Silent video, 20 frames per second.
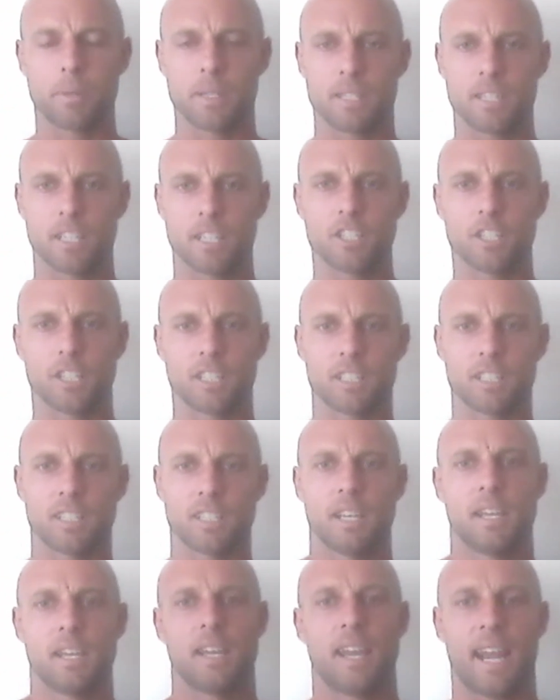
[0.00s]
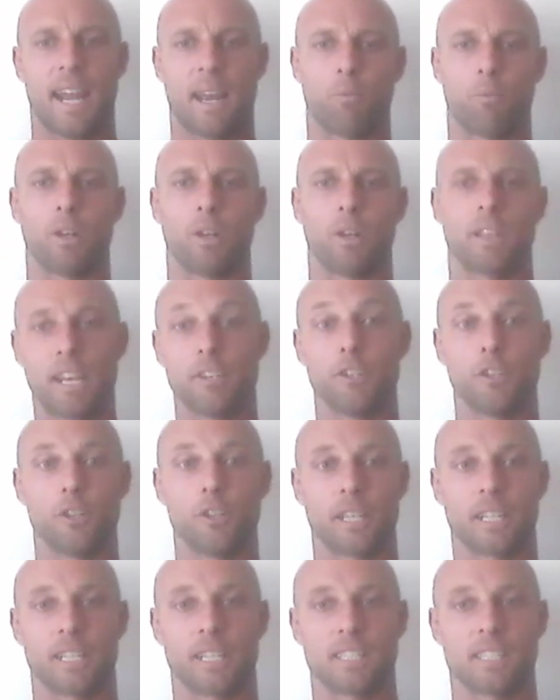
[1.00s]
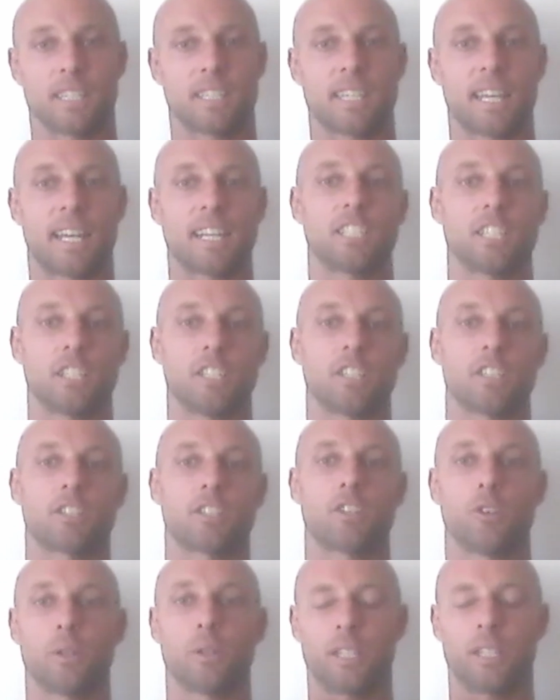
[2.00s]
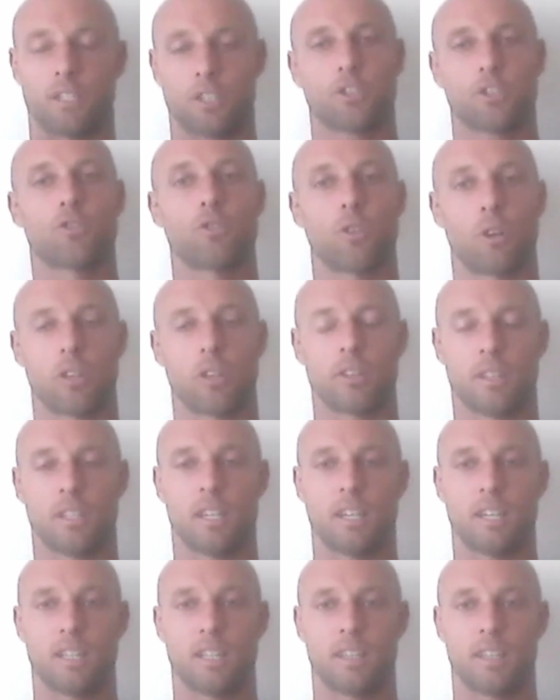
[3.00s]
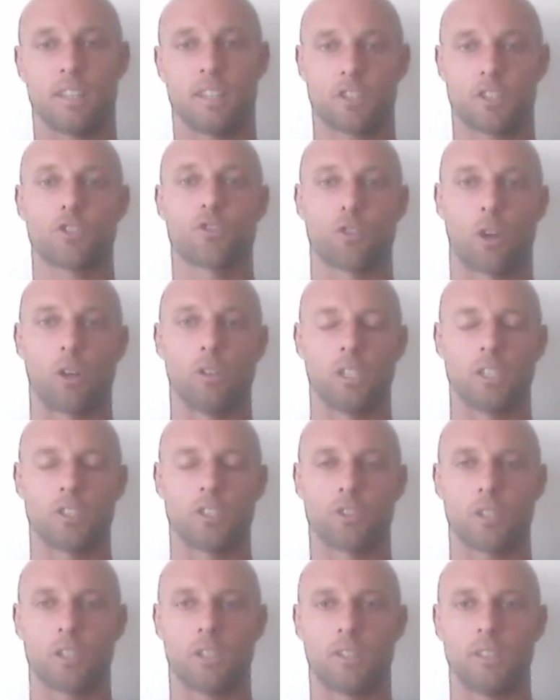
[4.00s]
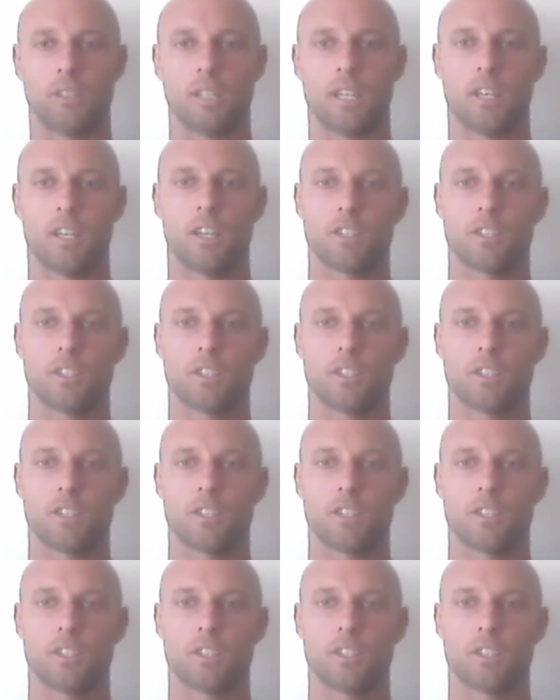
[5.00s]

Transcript: positions. And what they're doing is essentially just doing the stroller drill.